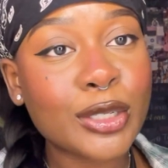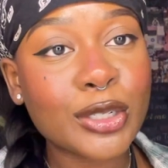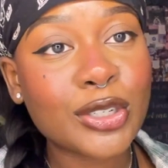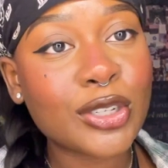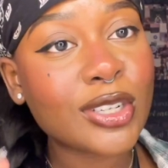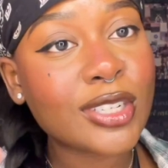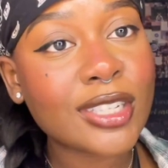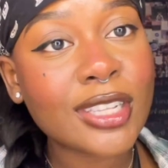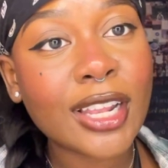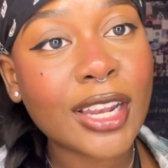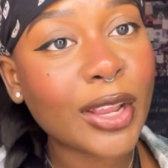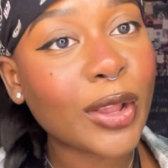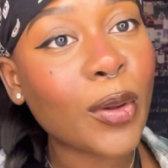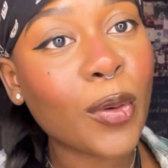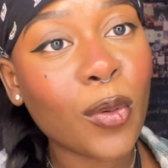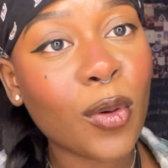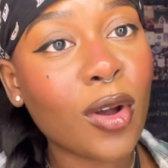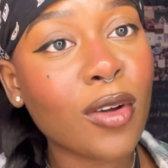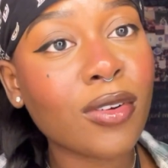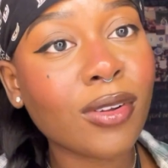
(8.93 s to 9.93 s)
just letting
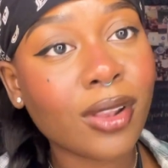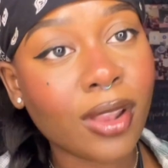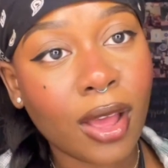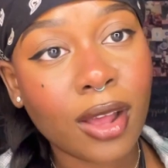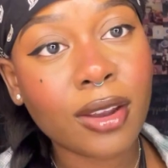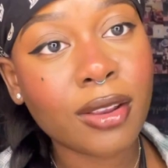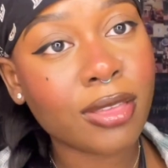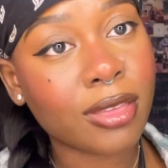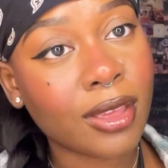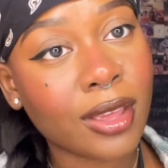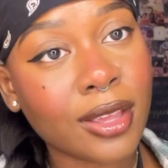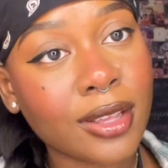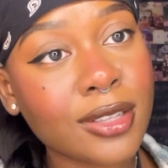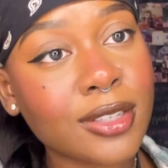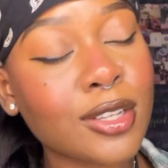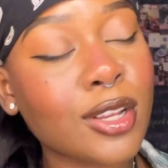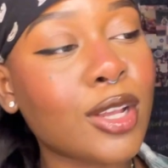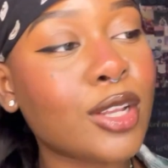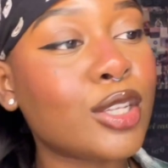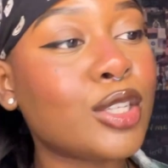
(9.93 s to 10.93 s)
go of a lot of
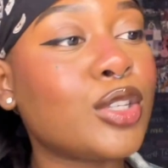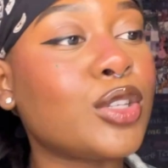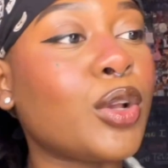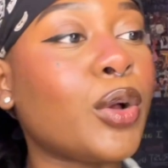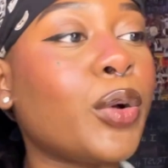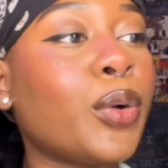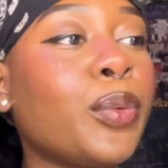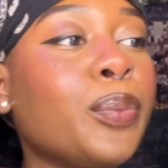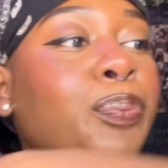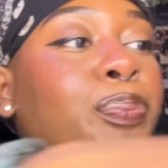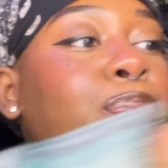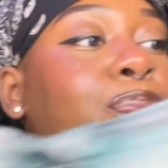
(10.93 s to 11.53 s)
things. So